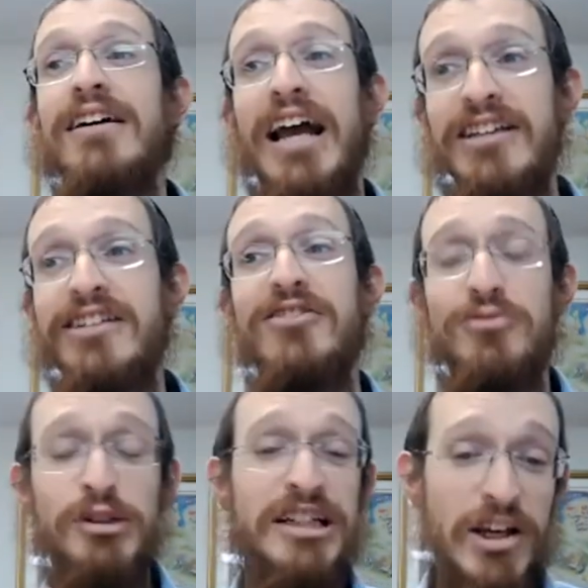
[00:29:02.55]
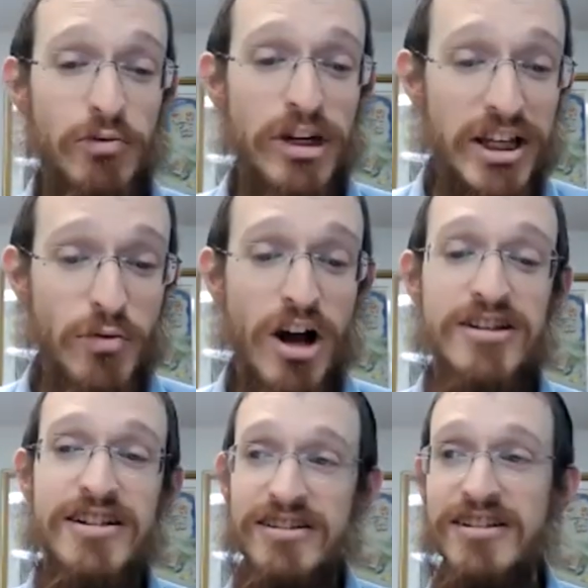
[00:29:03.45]
And she knows what the king really
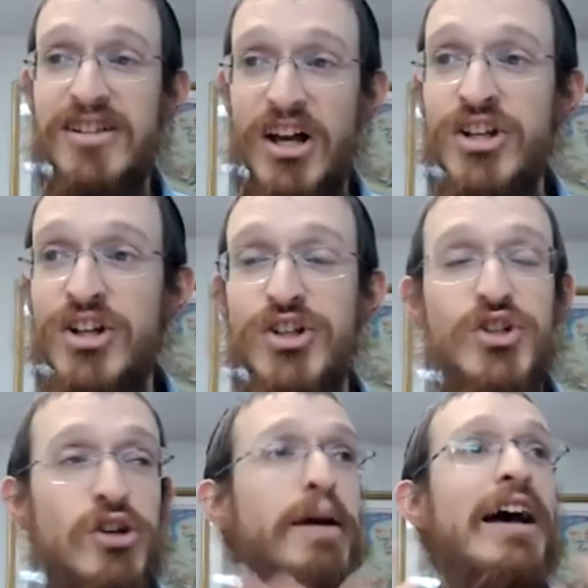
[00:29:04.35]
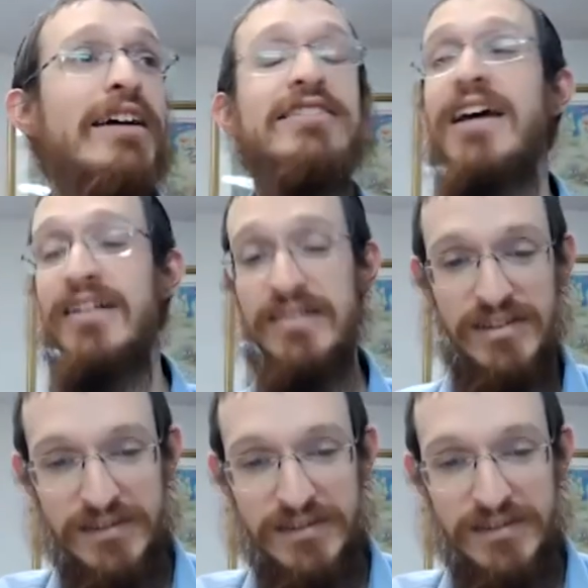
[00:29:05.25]
wants is the son should pass the test.